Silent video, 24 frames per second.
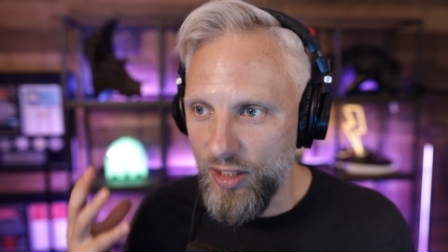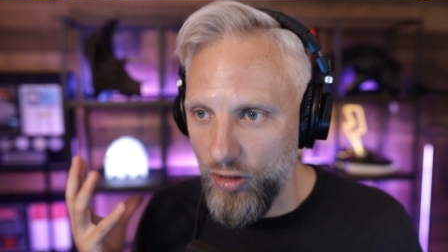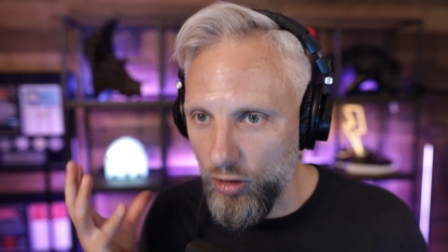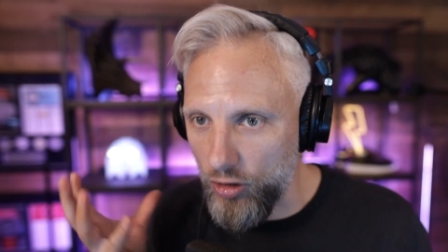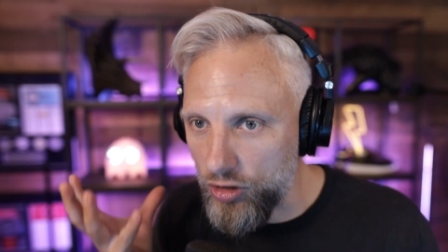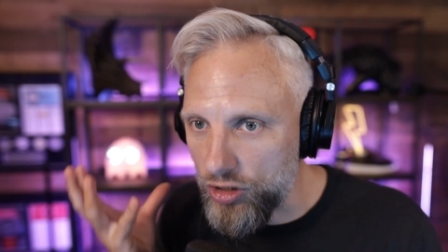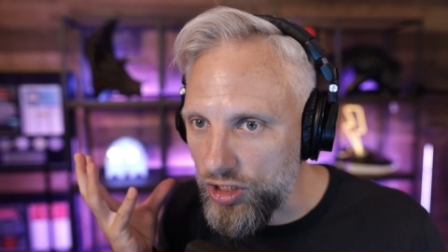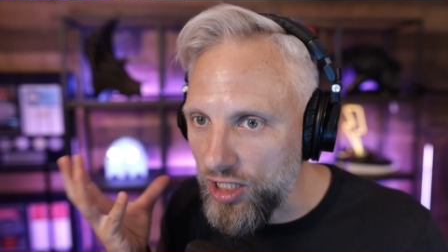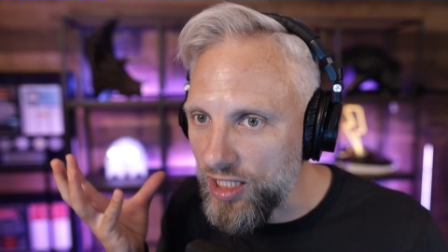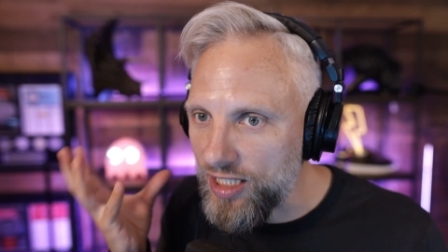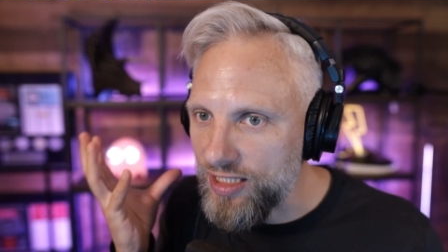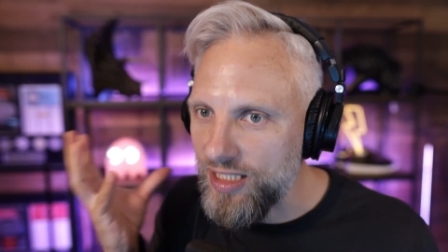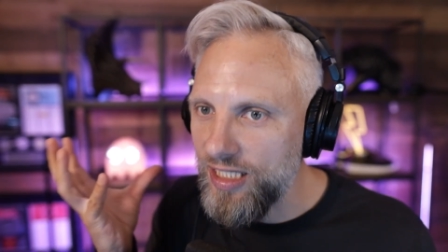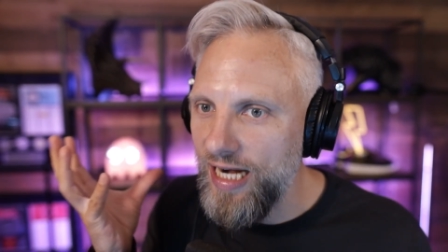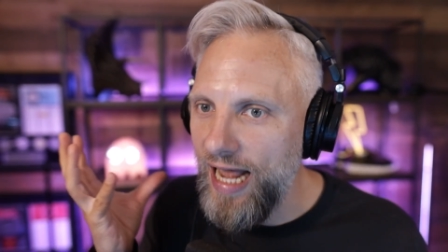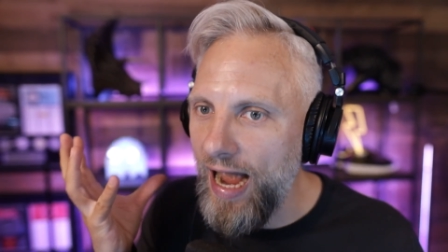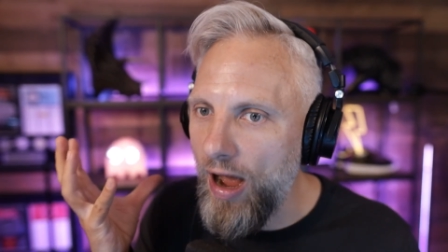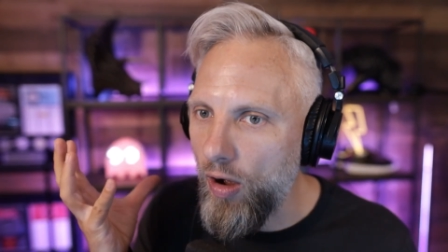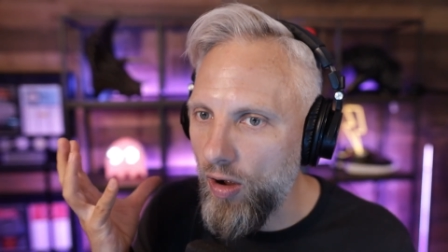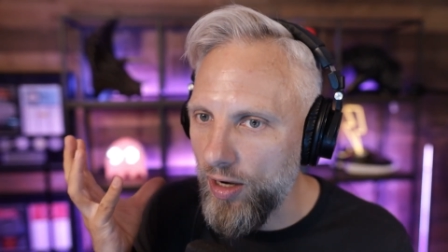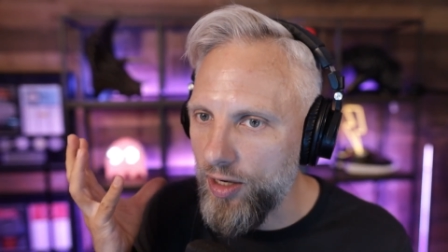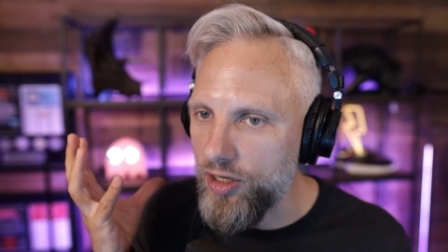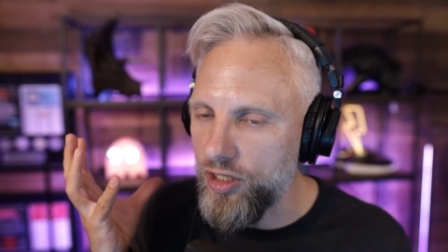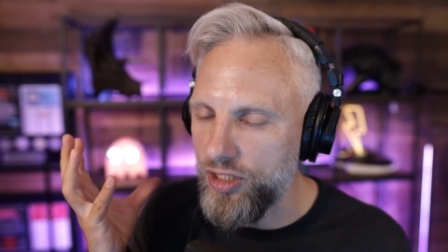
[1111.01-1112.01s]
They're just
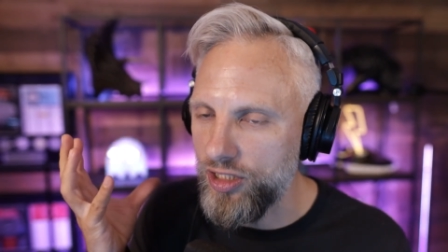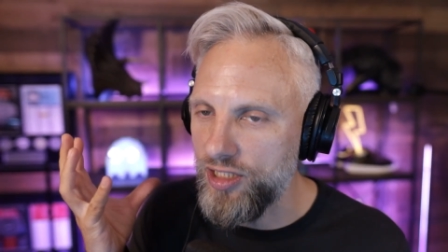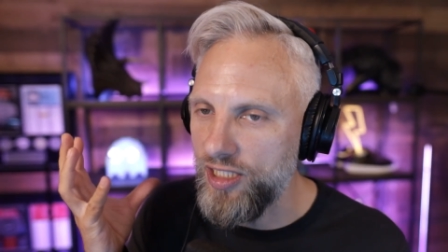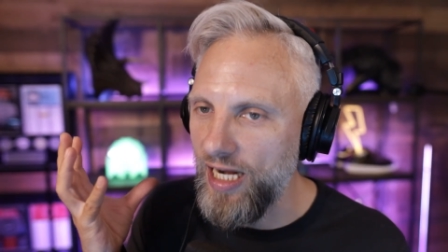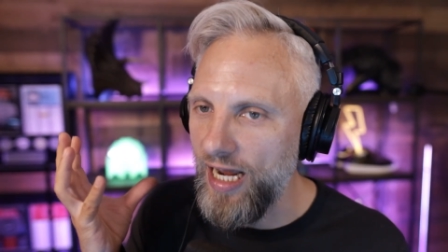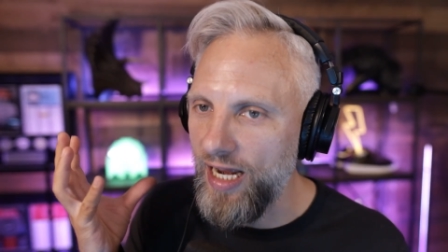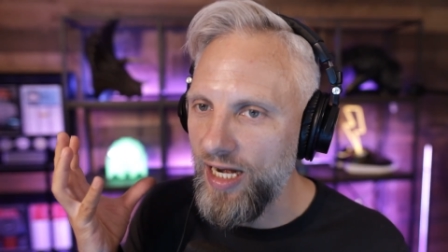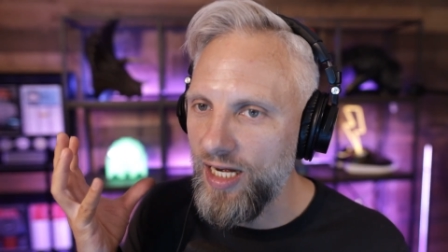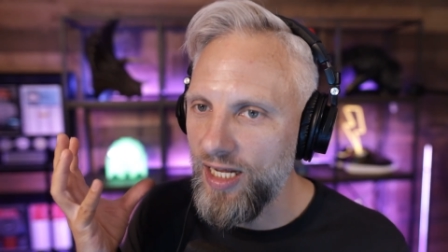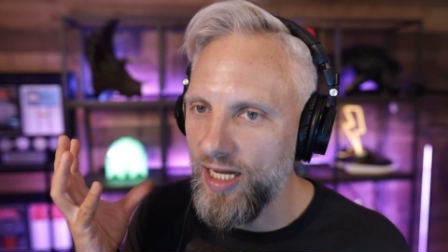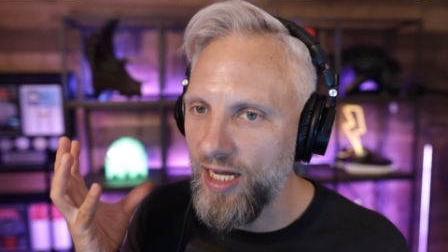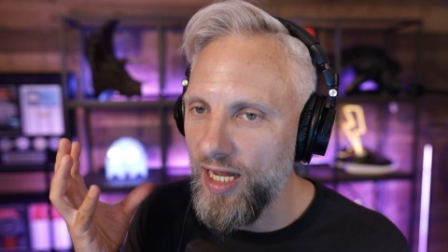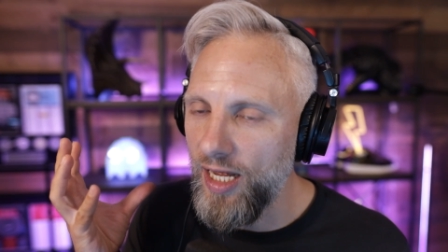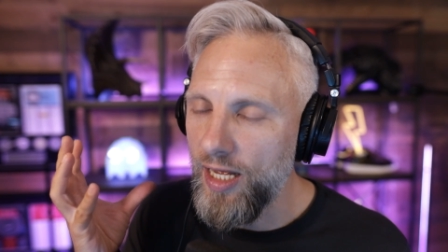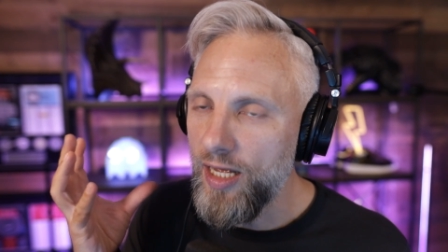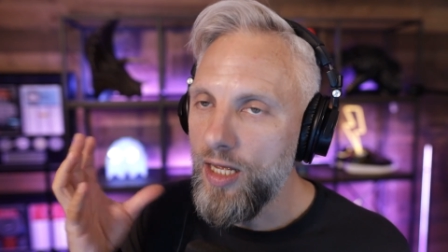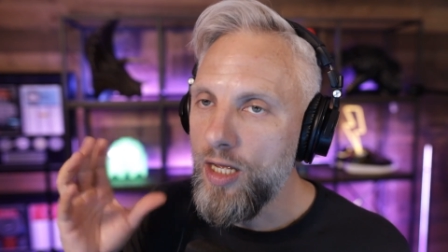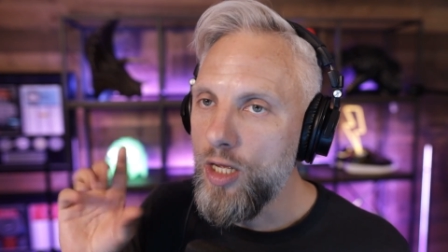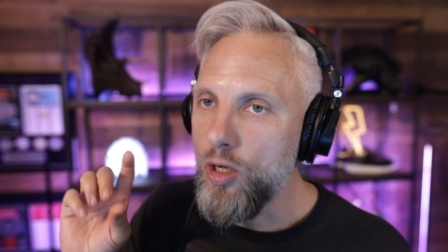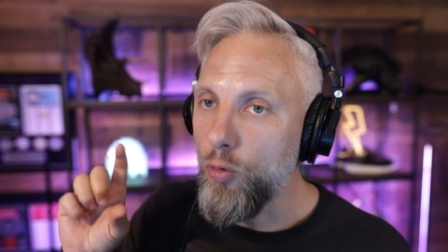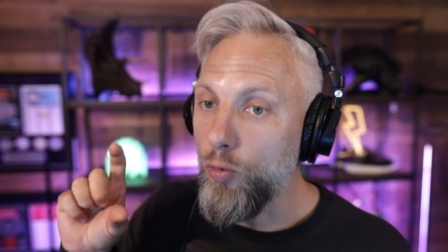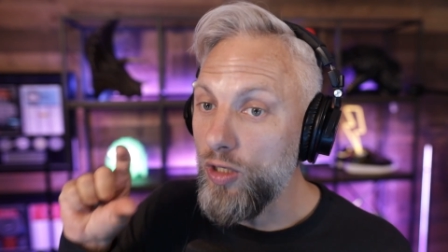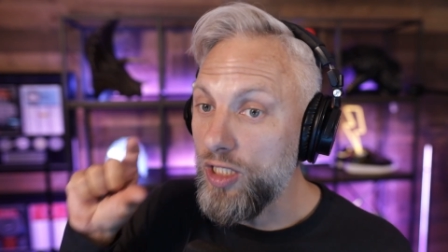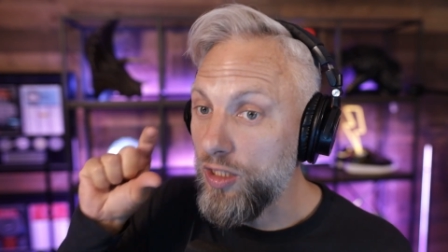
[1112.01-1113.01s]
now understanding
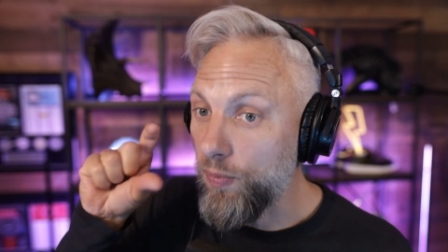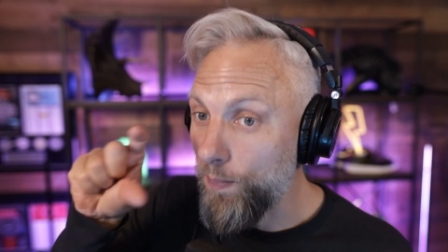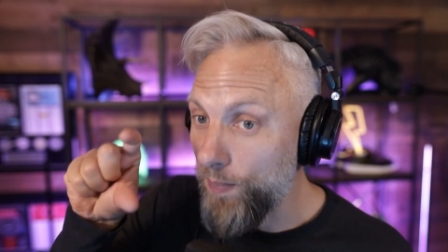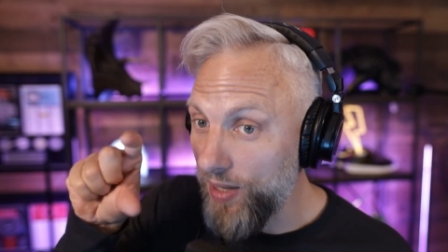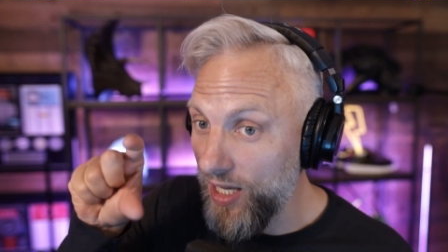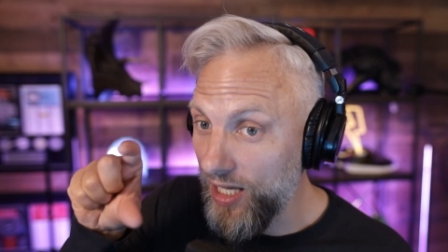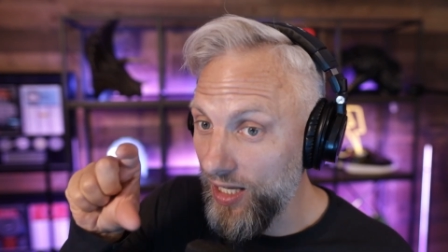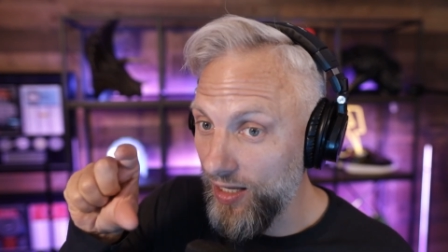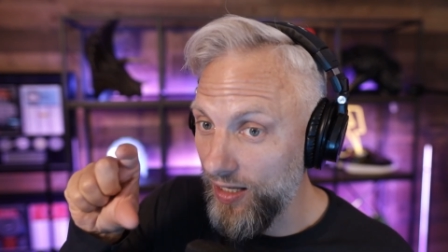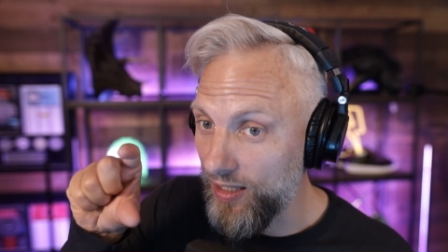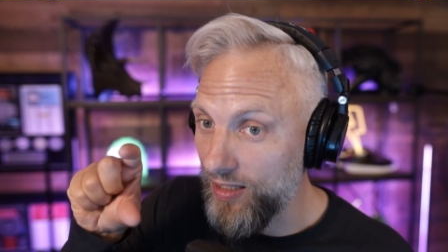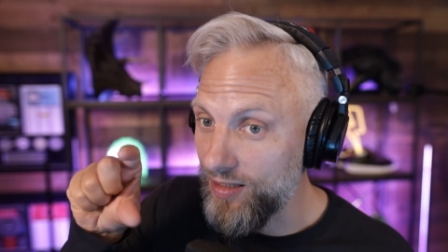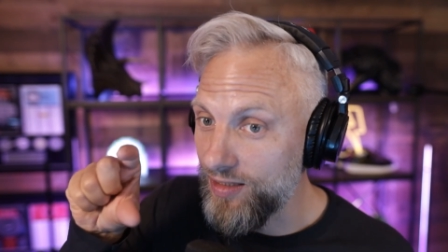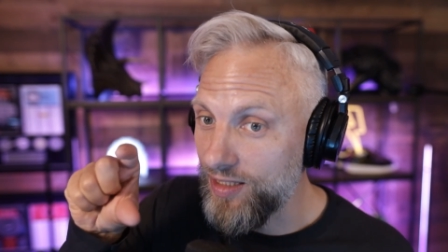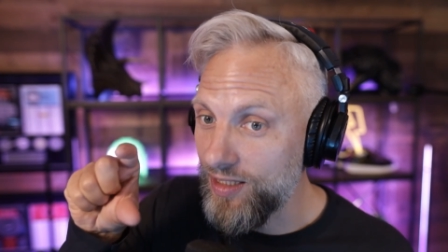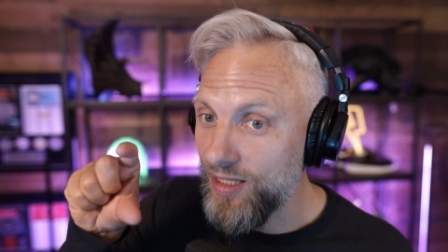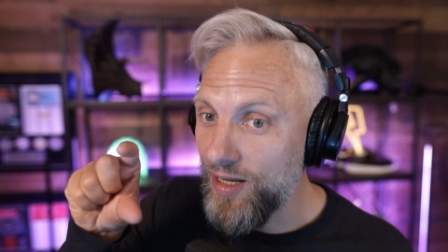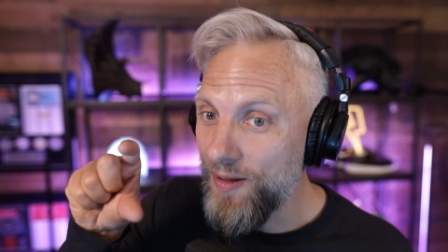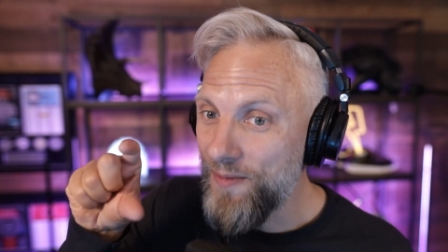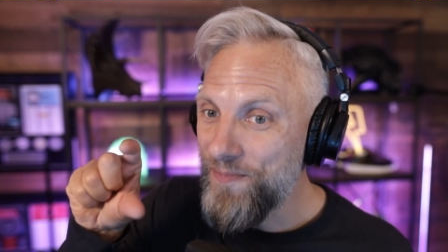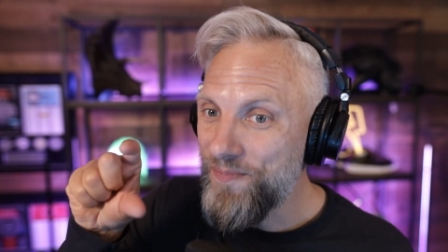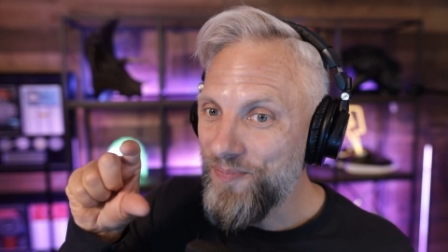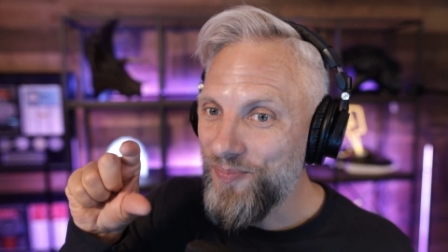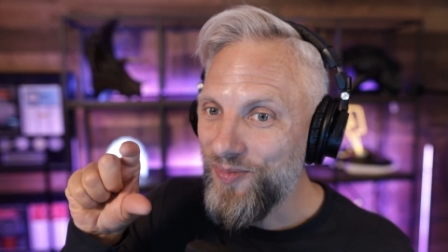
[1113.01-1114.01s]
it, which
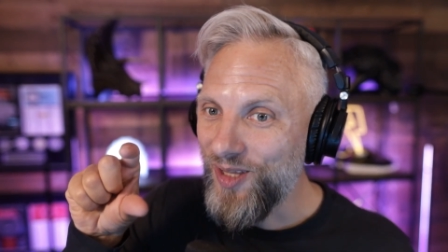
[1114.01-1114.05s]
means